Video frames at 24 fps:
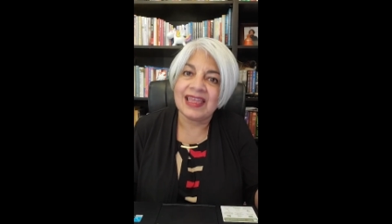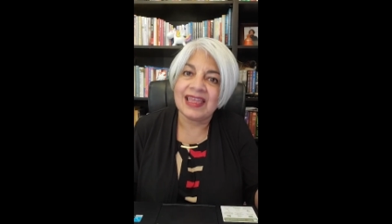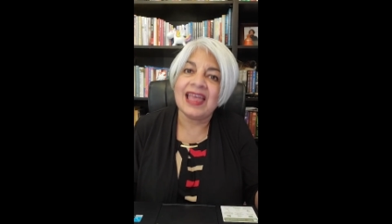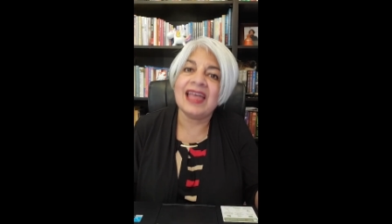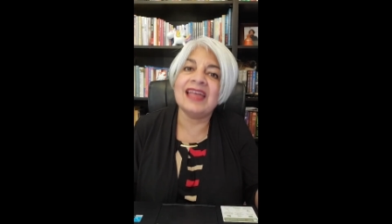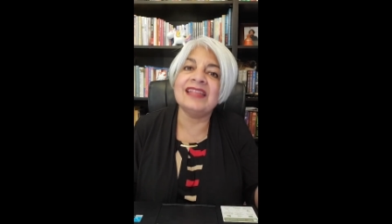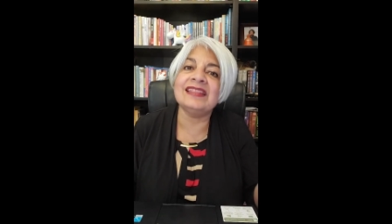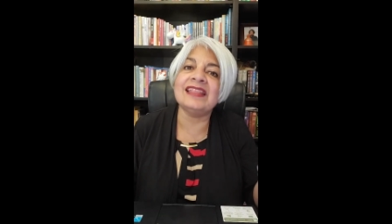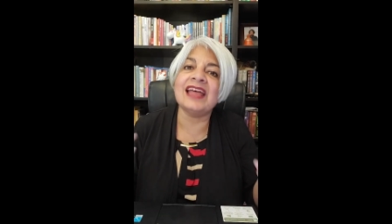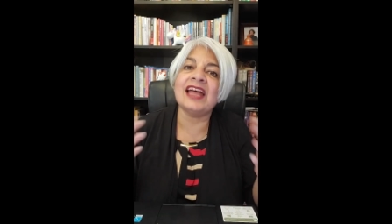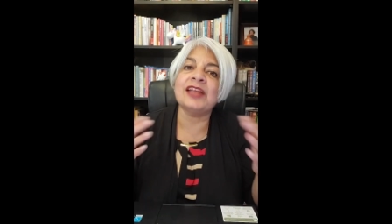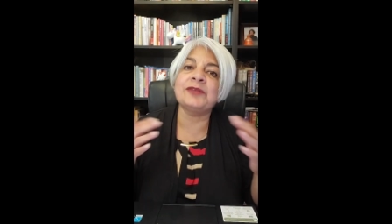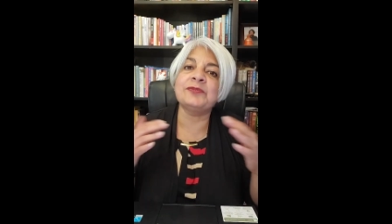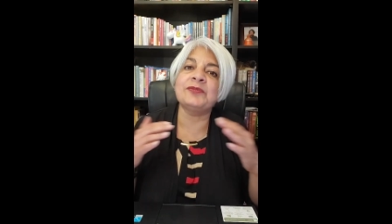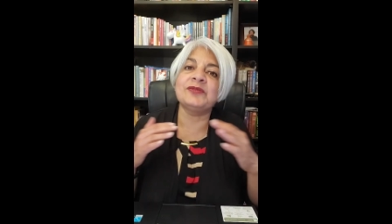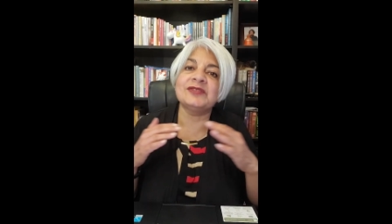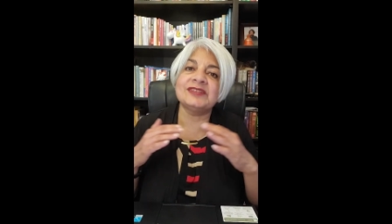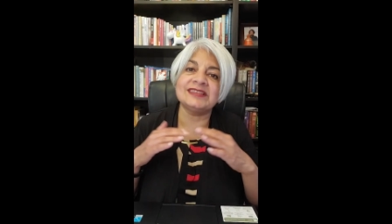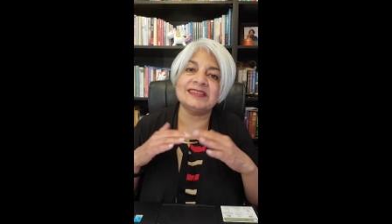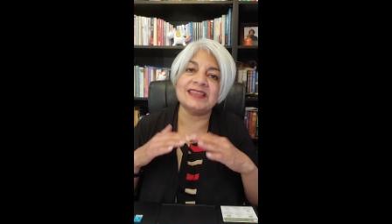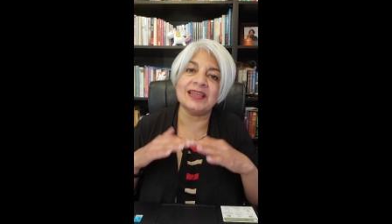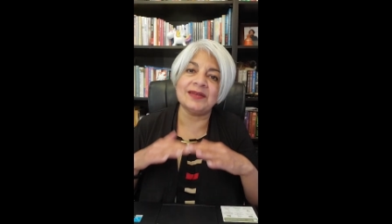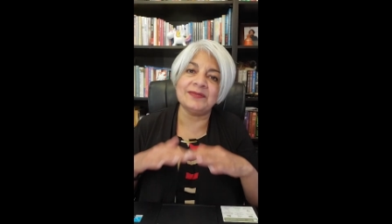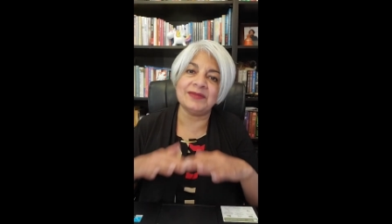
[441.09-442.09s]
And that
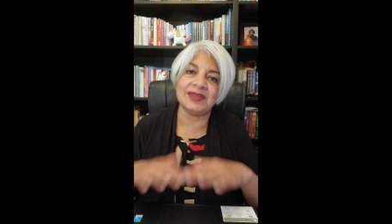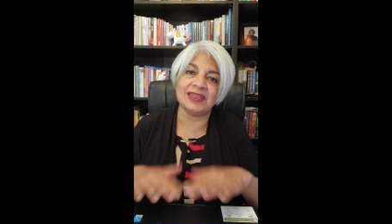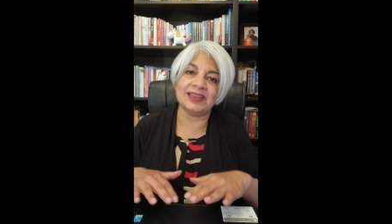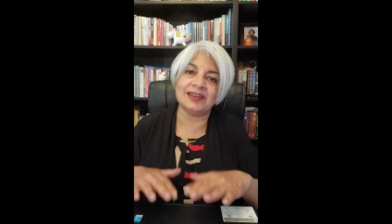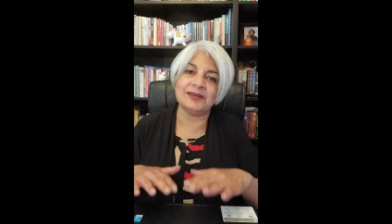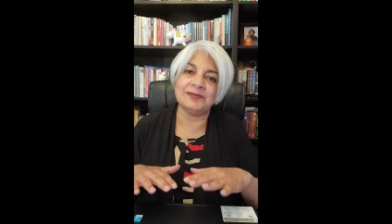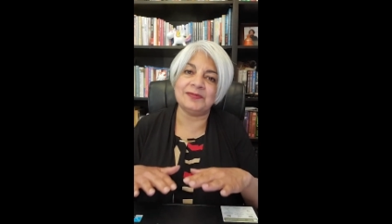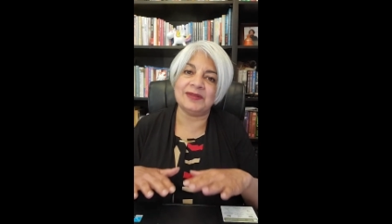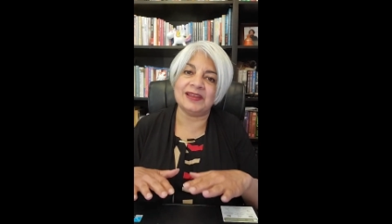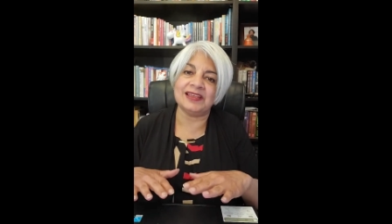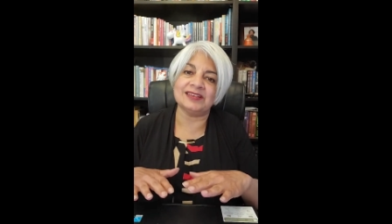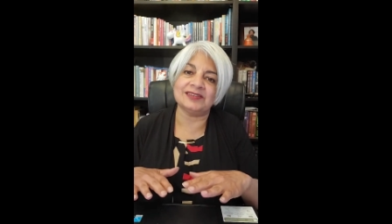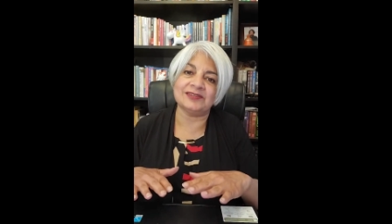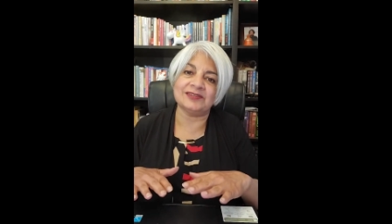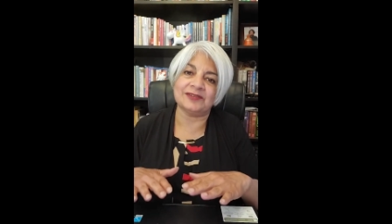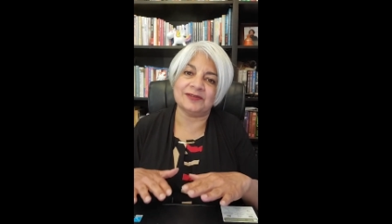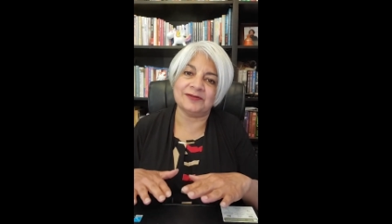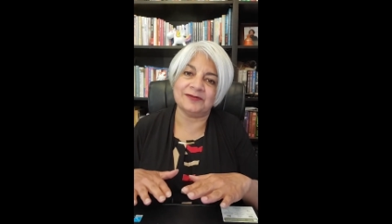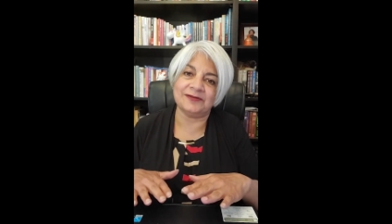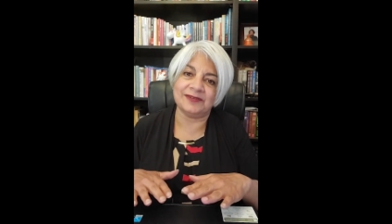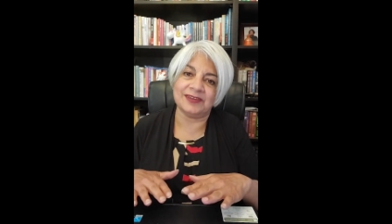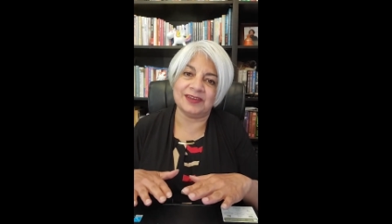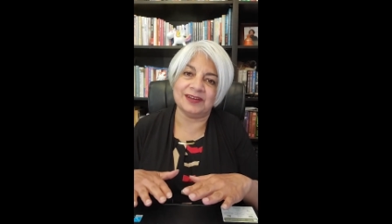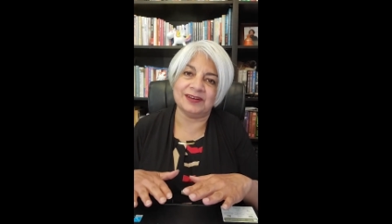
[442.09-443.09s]
puts them in a place of
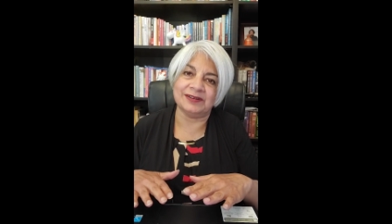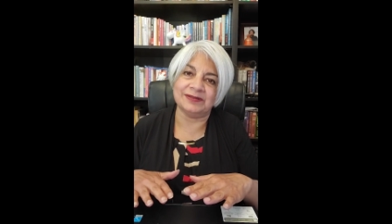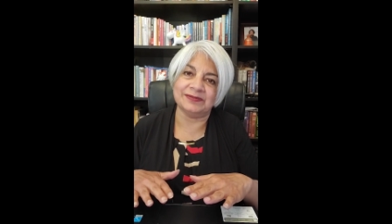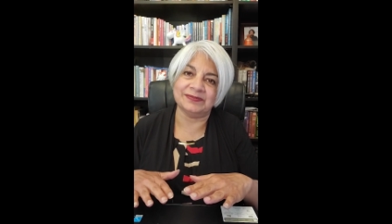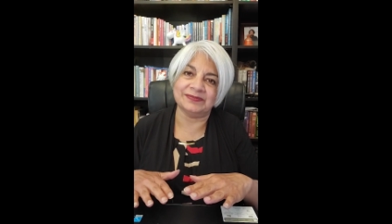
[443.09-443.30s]
fear.